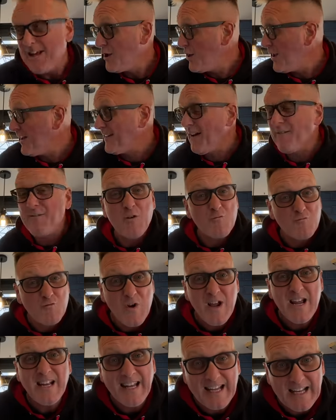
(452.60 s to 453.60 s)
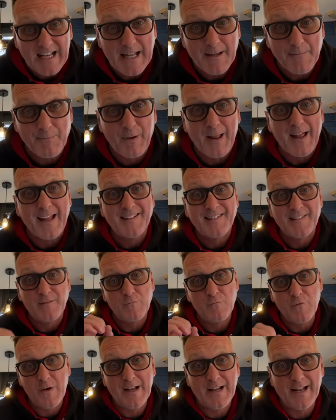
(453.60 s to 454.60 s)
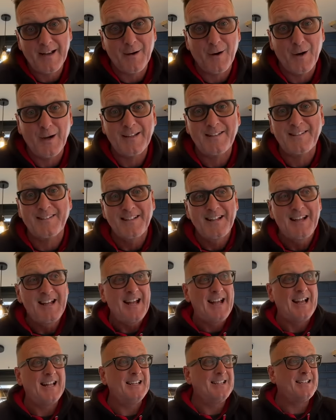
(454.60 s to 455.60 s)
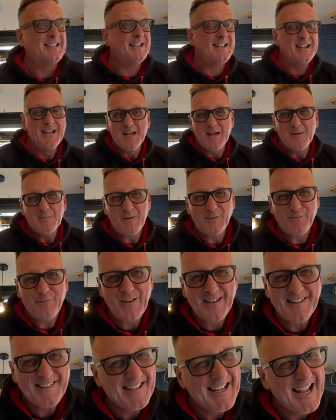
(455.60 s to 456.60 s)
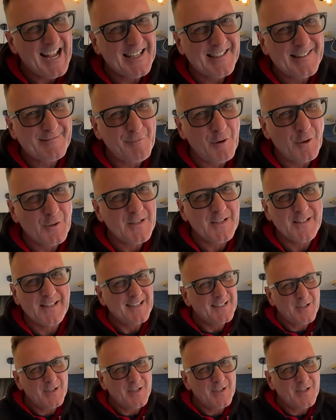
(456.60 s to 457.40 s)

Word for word: It's a really clean place, really nice, and uh, fancy getting spotted.